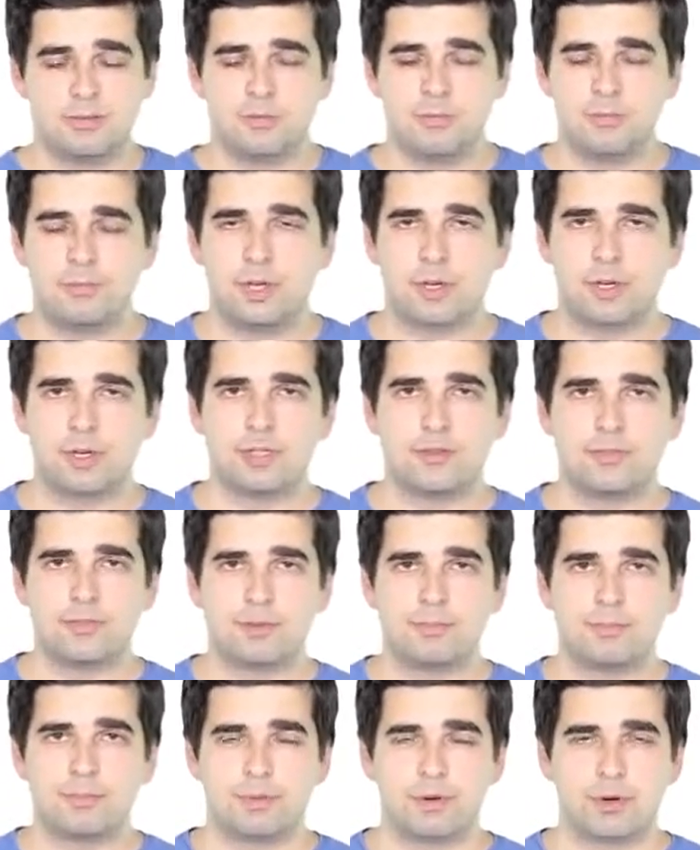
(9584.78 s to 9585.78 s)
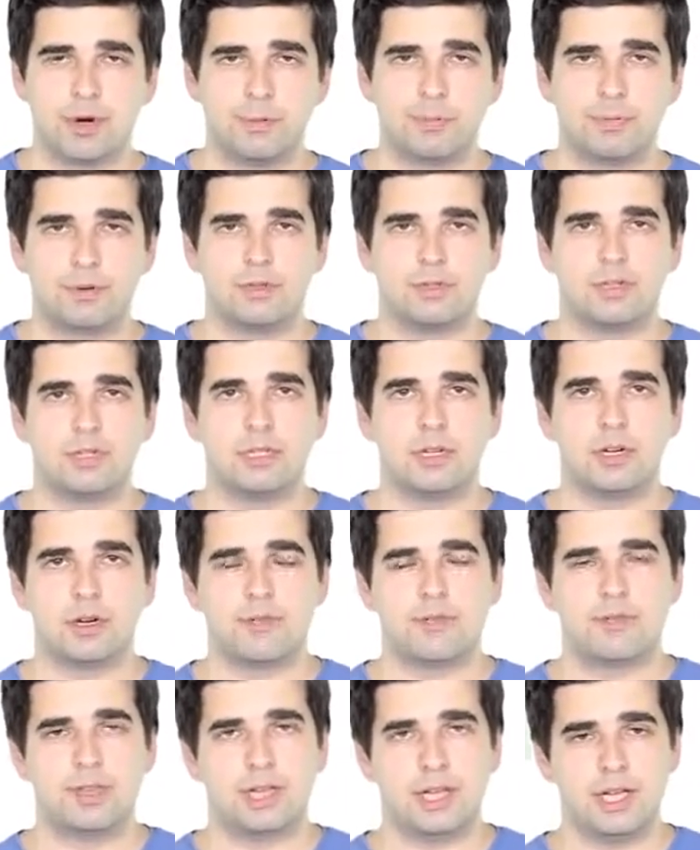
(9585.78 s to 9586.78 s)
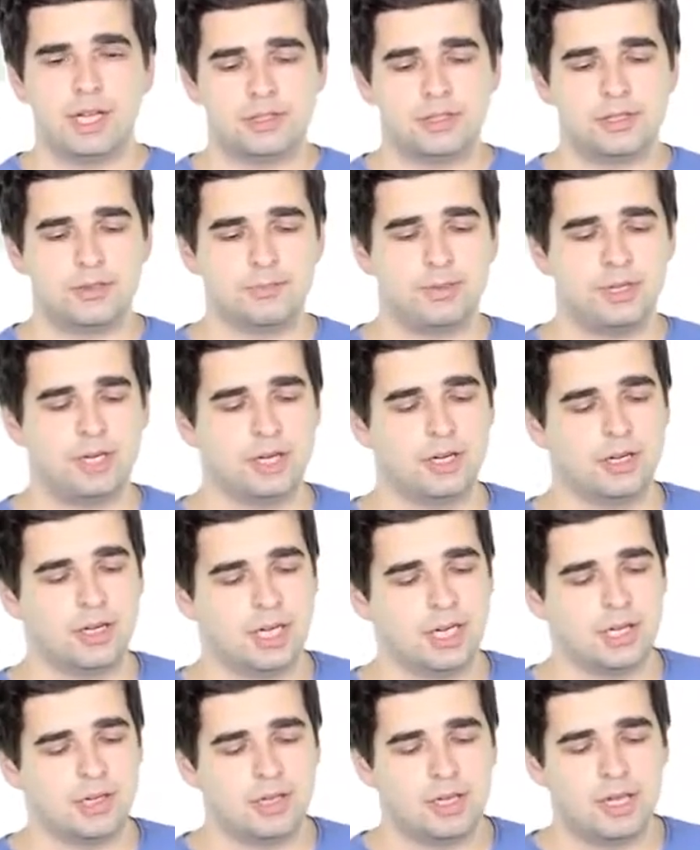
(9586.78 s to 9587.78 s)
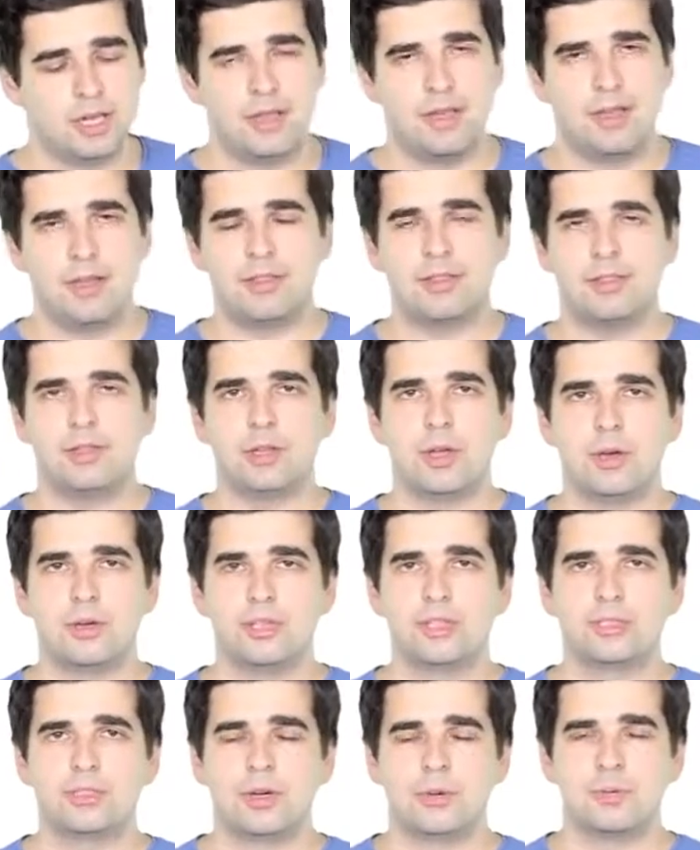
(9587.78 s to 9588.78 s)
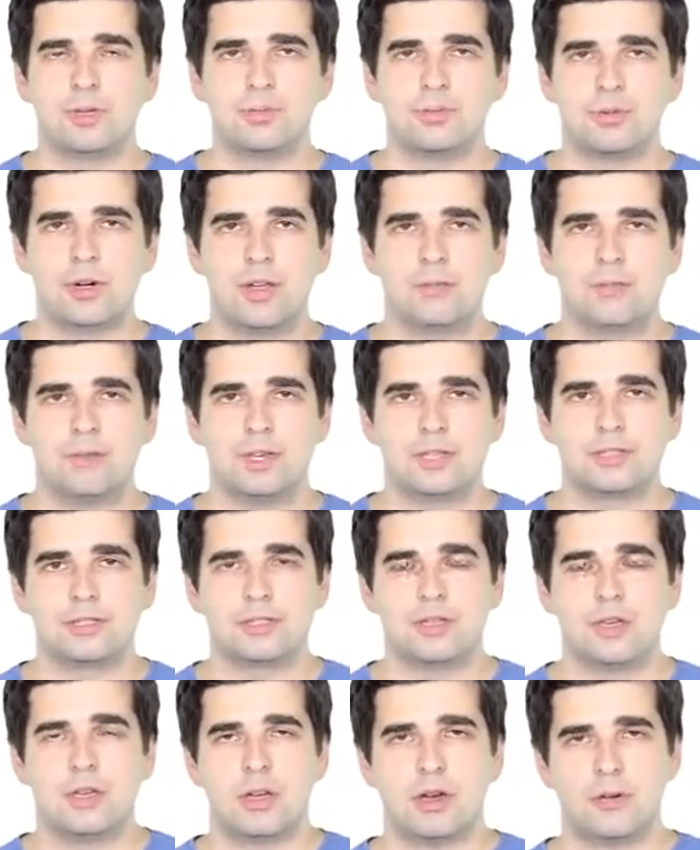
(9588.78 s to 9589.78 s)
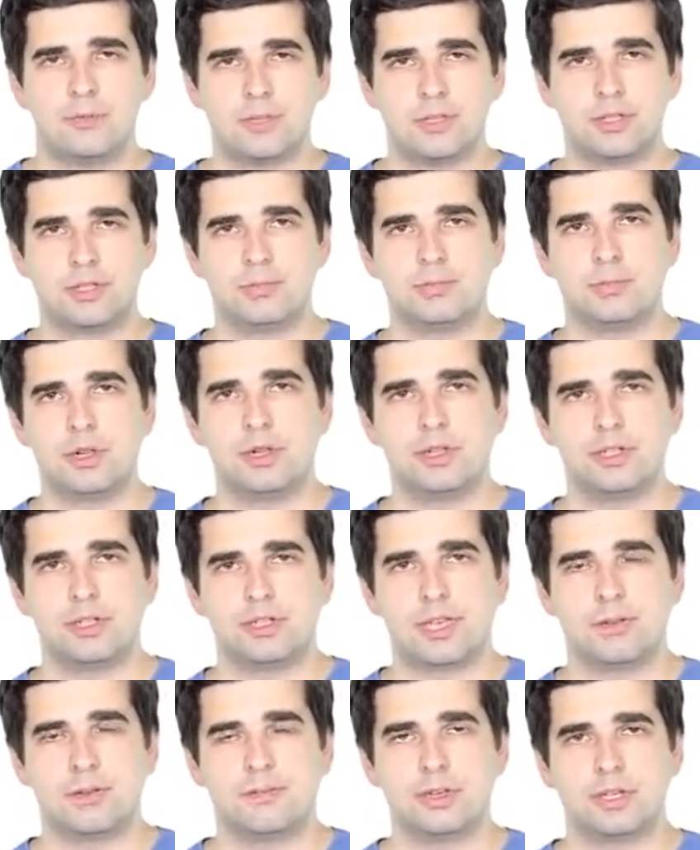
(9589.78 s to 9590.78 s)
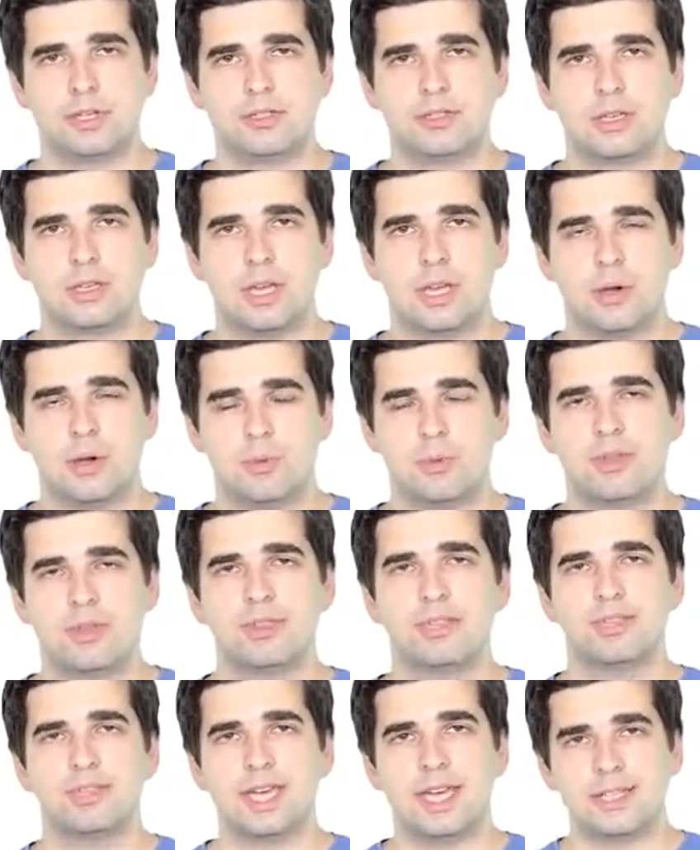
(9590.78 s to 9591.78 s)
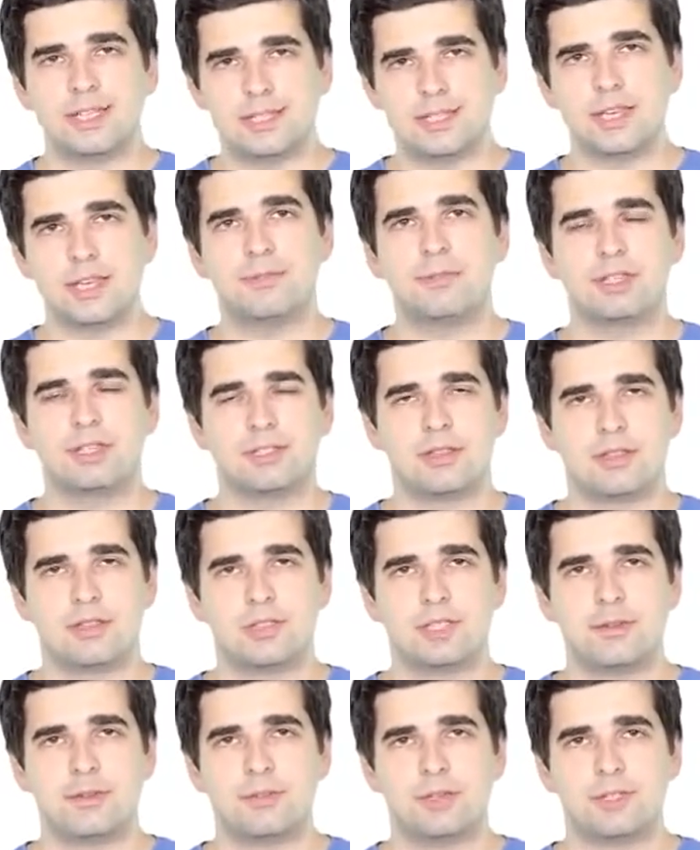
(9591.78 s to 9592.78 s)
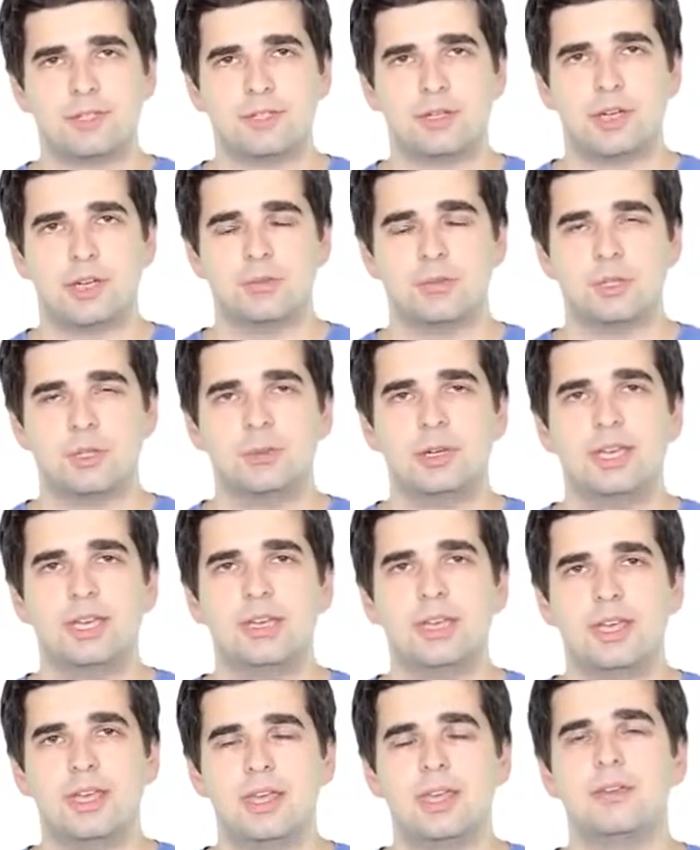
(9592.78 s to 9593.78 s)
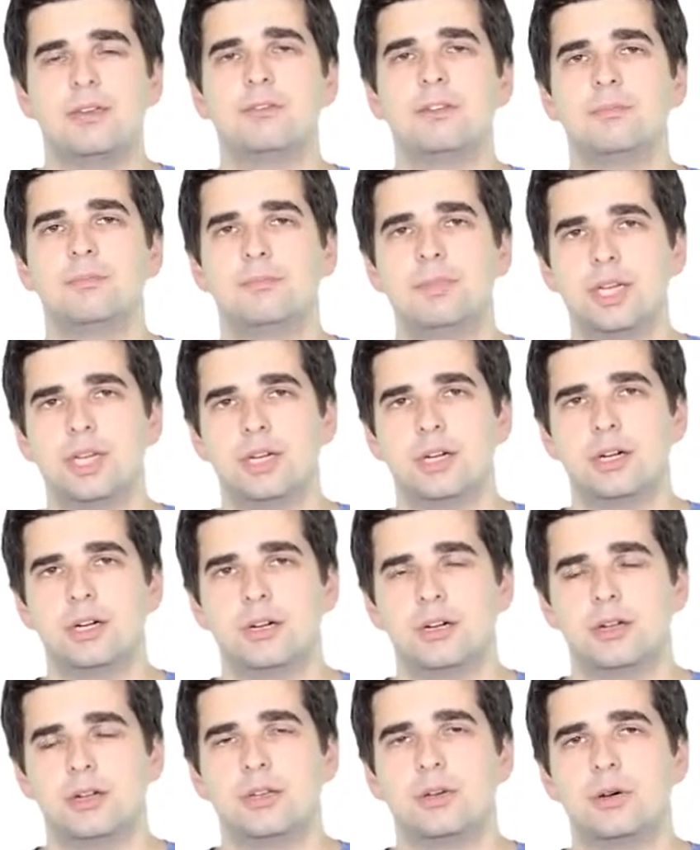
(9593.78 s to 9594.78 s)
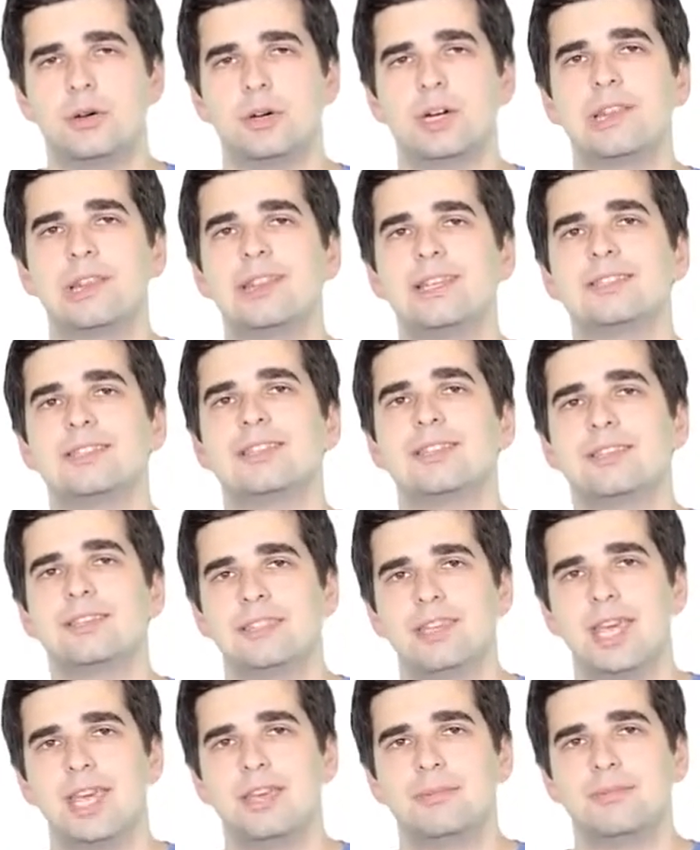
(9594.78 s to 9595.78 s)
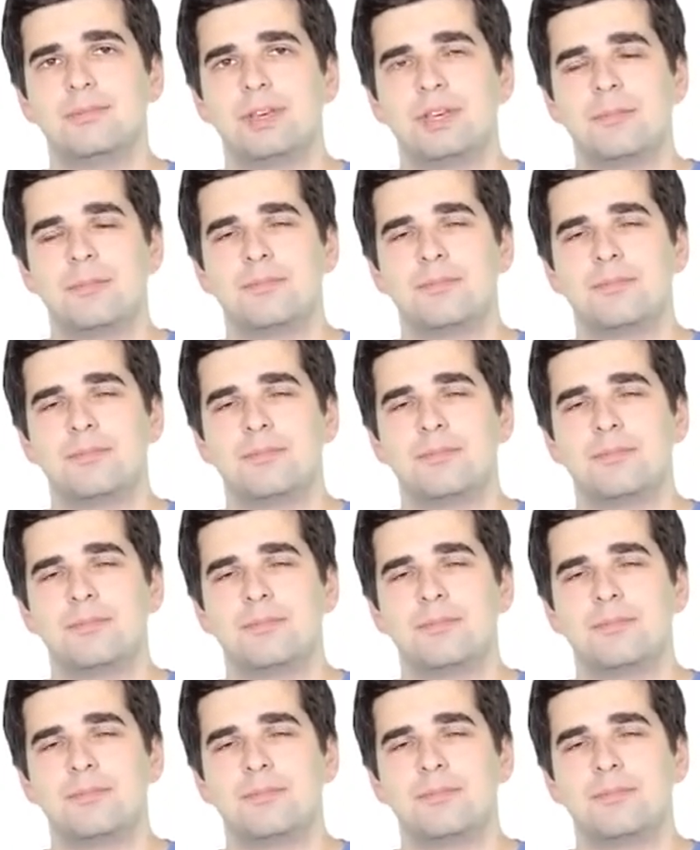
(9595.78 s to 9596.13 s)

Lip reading: because of the property of the LCP array, the longest common prefix of the smaller suffix with the next suffix in the suffix array will be even bigger, or at least the same